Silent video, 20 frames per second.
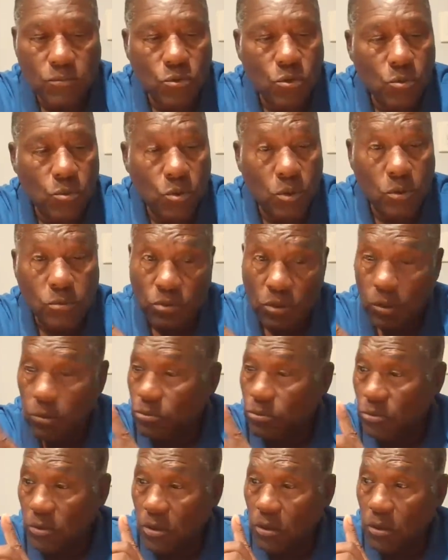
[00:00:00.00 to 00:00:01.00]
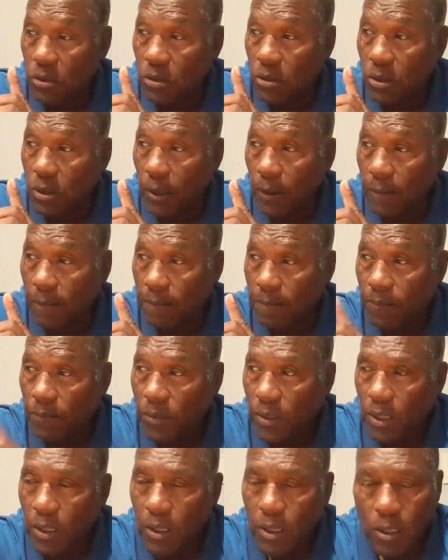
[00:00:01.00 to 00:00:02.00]
World War. He was a cook
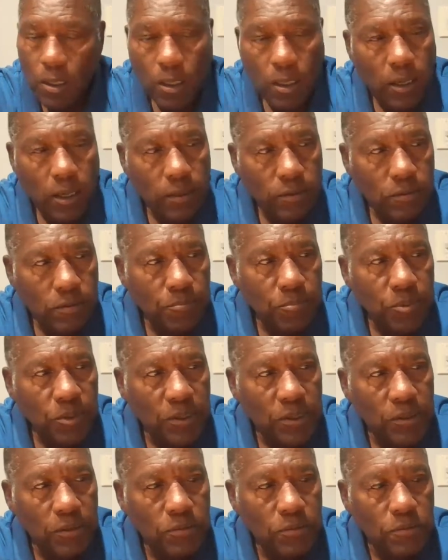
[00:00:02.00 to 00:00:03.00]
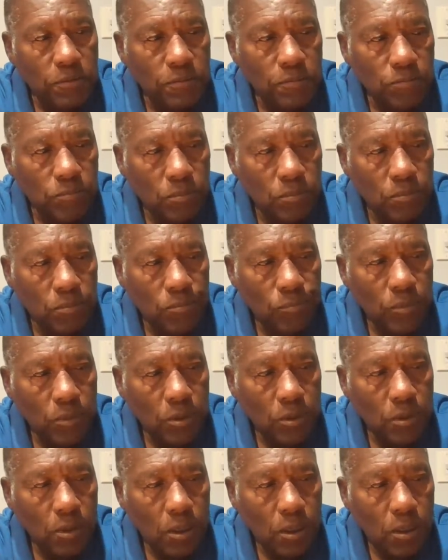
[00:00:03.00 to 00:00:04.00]
and complained
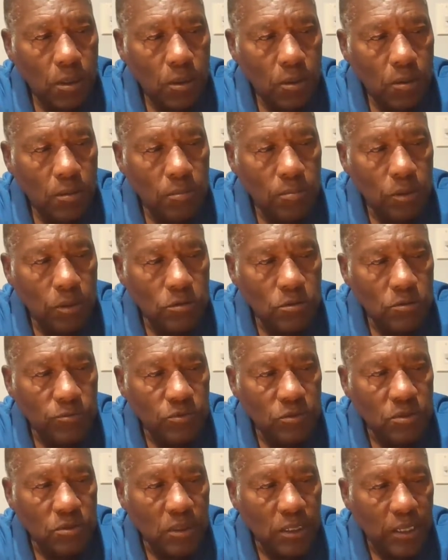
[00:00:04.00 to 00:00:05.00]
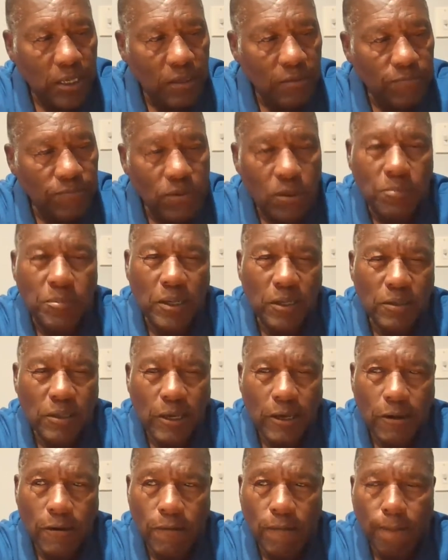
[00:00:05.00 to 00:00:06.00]
most of his life about
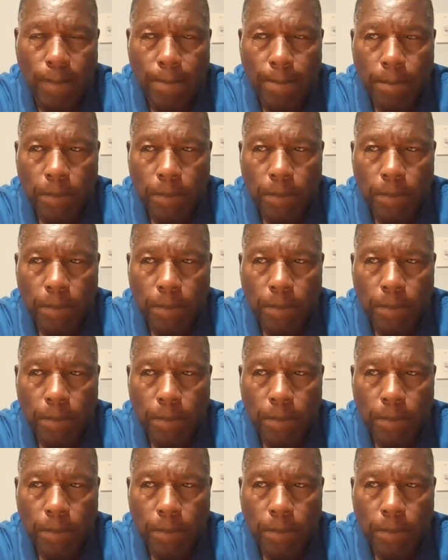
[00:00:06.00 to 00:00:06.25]
how